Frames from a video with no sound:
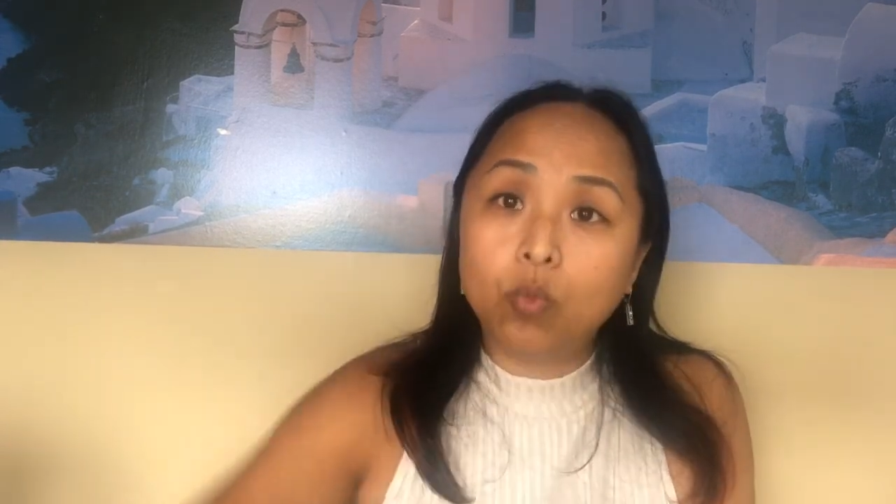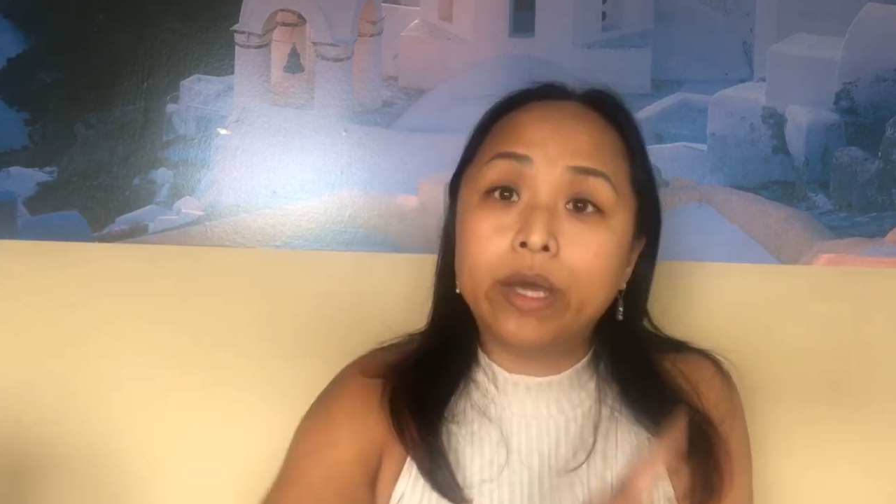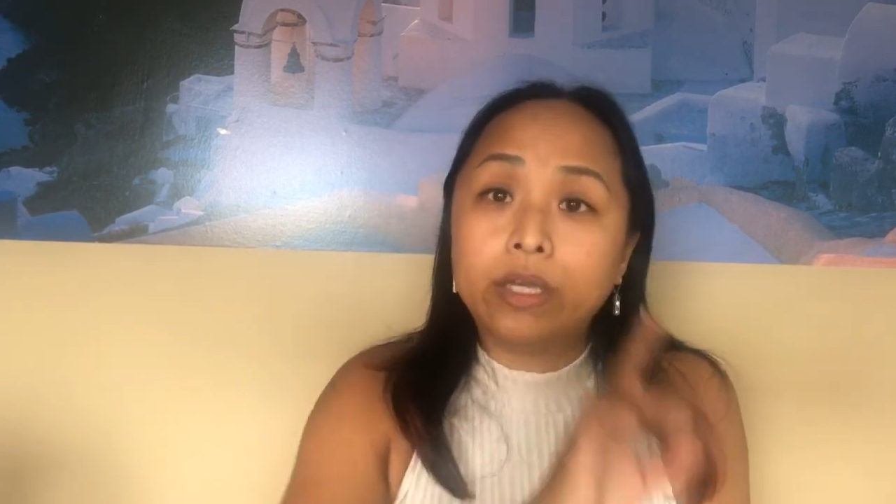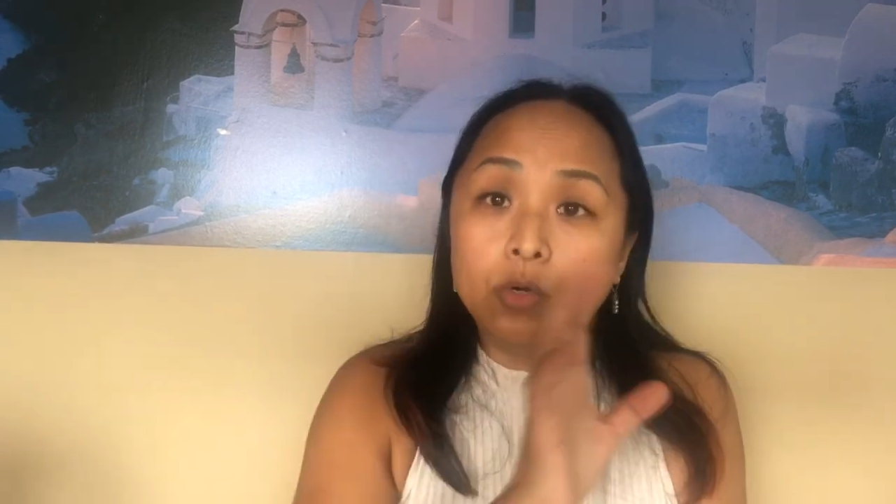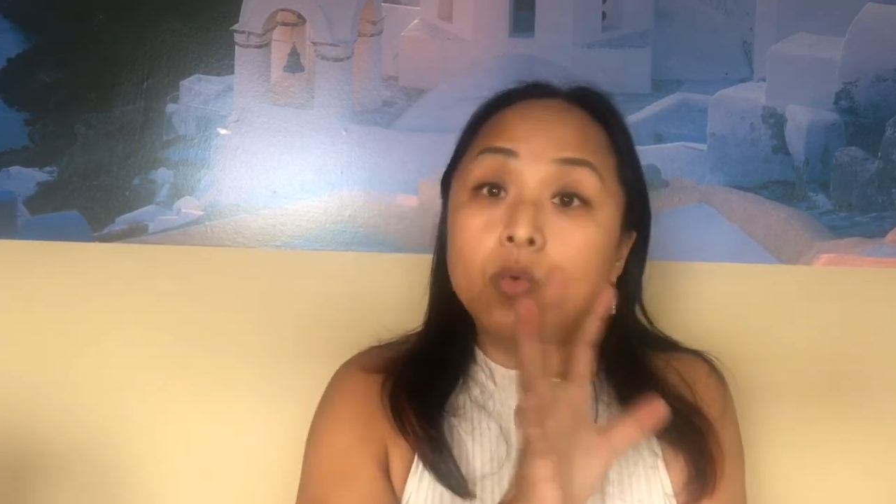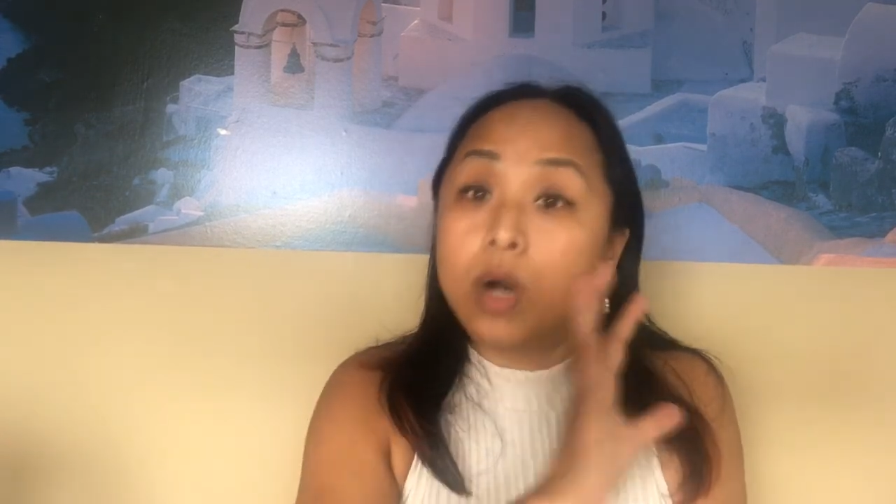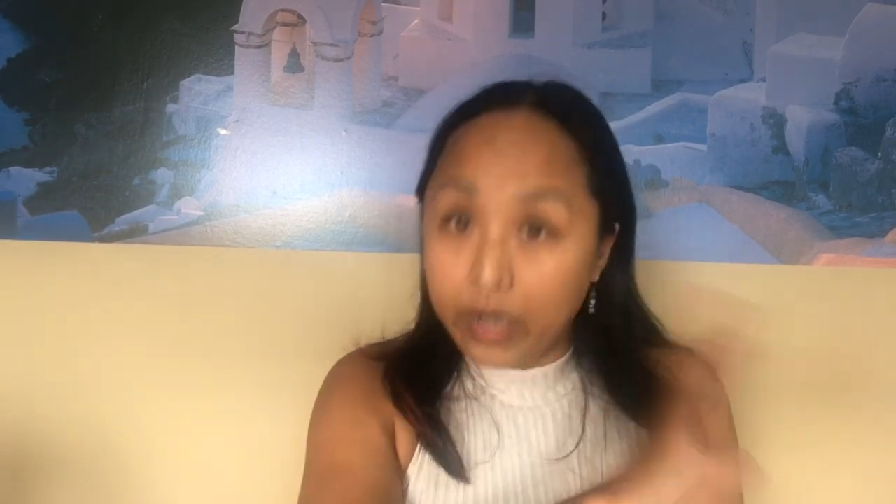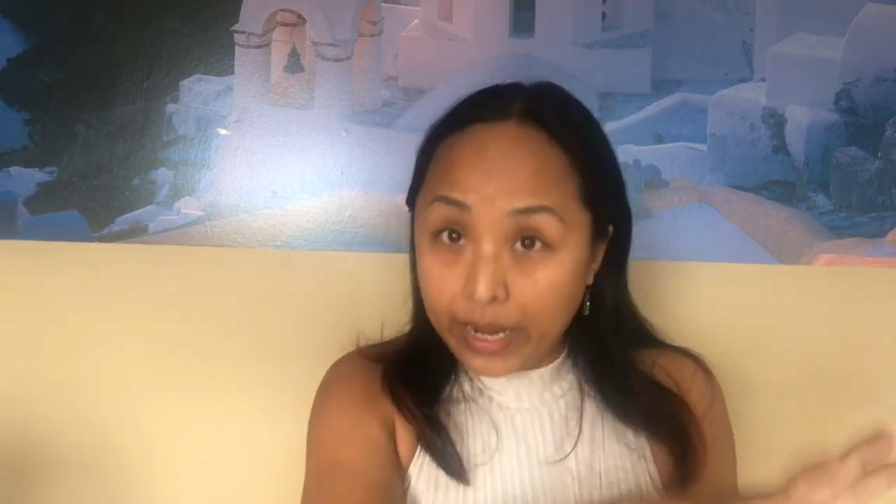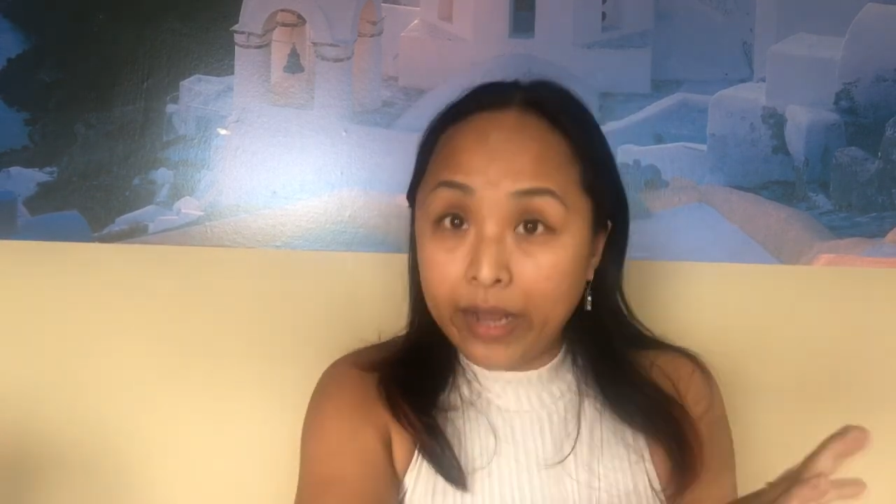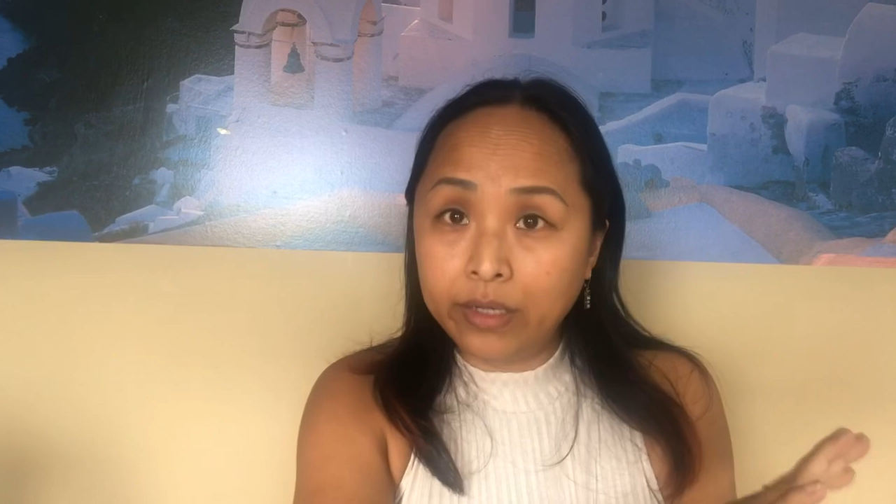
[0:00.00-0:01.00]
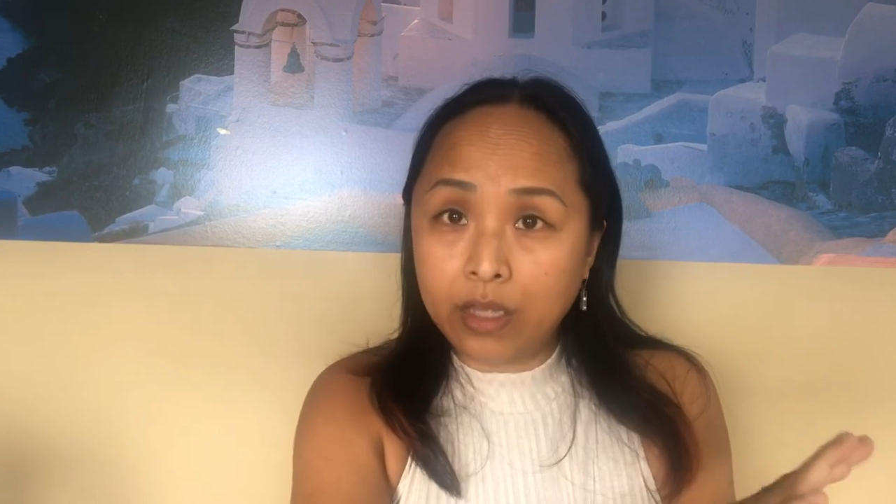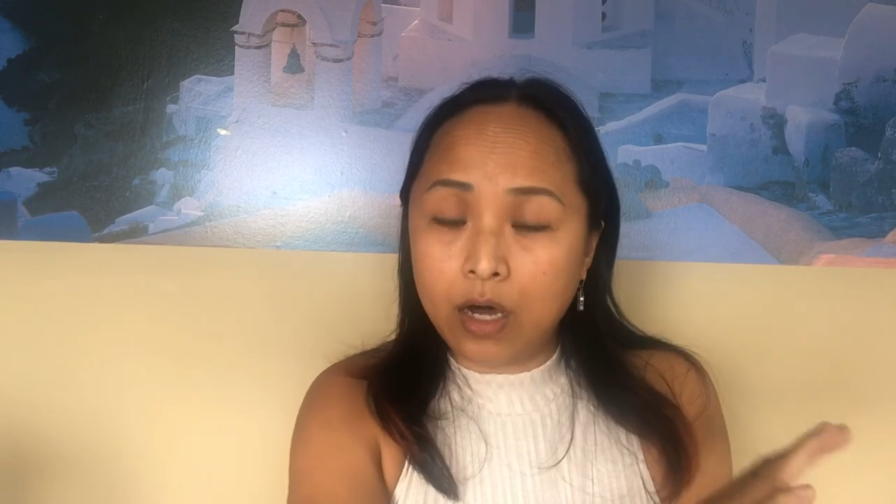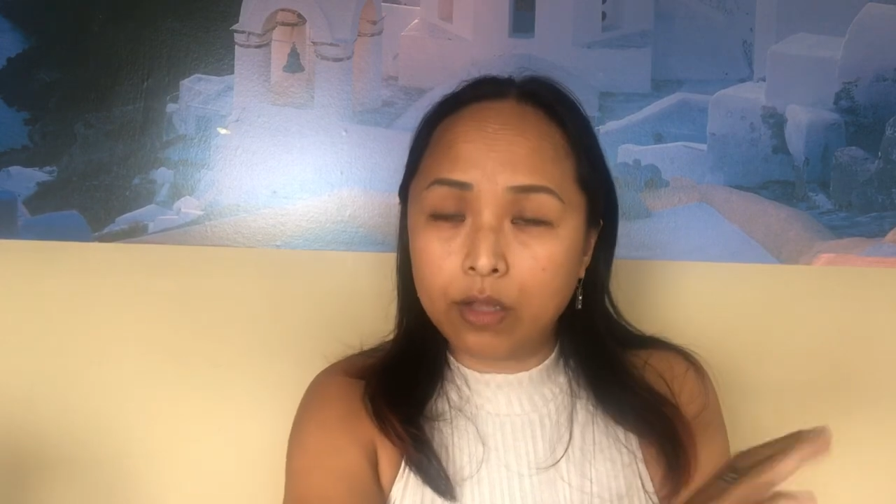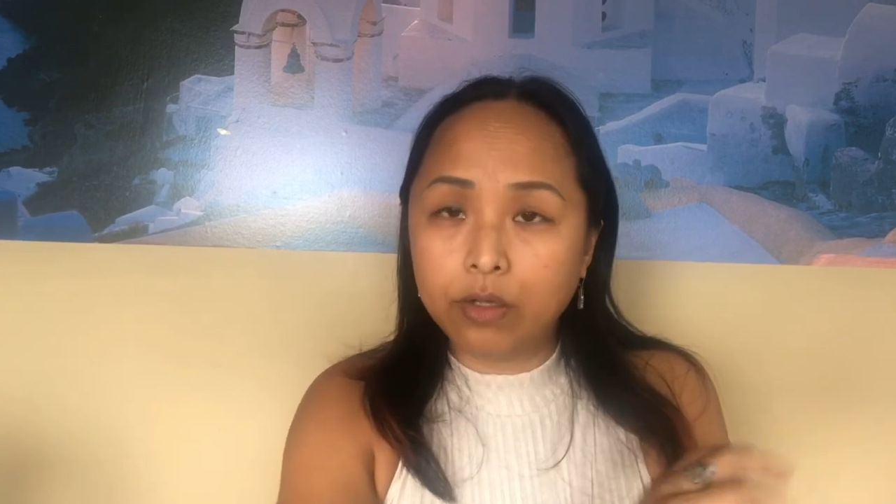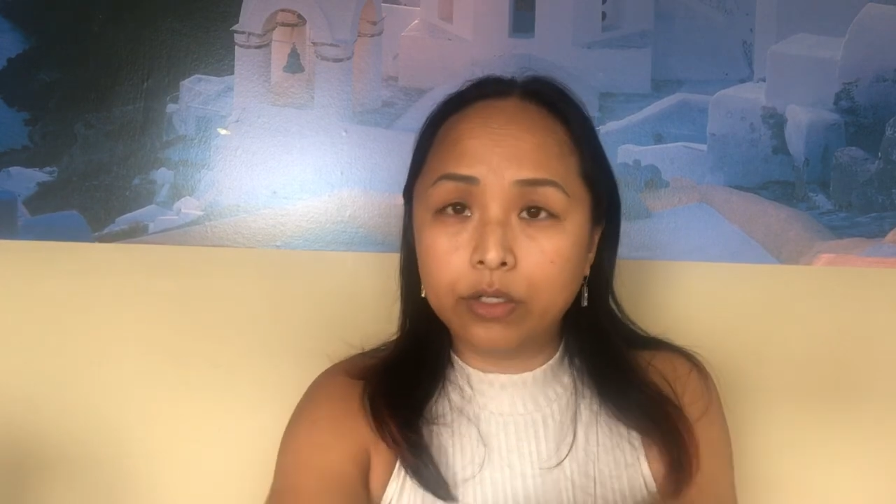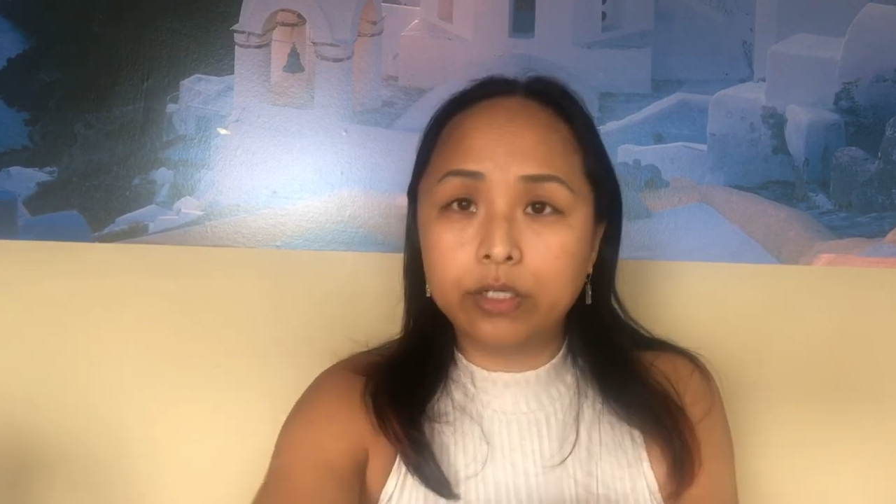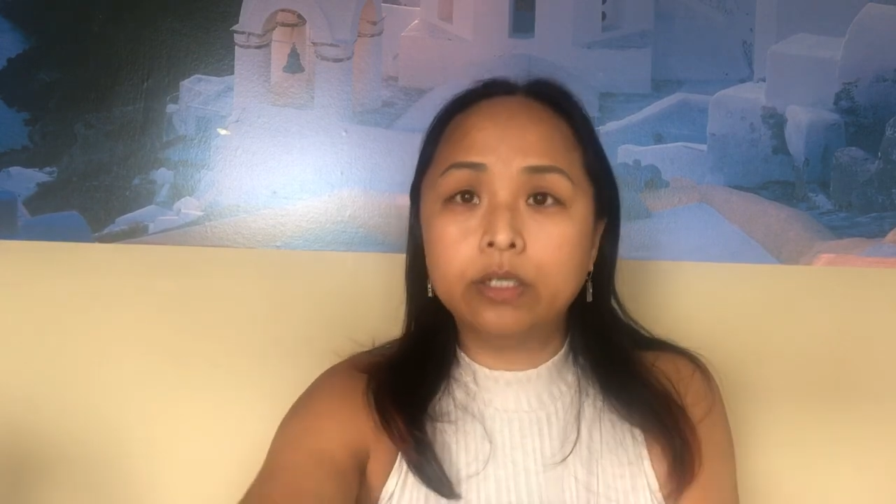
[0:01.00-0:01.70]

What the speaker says: you were a toddler,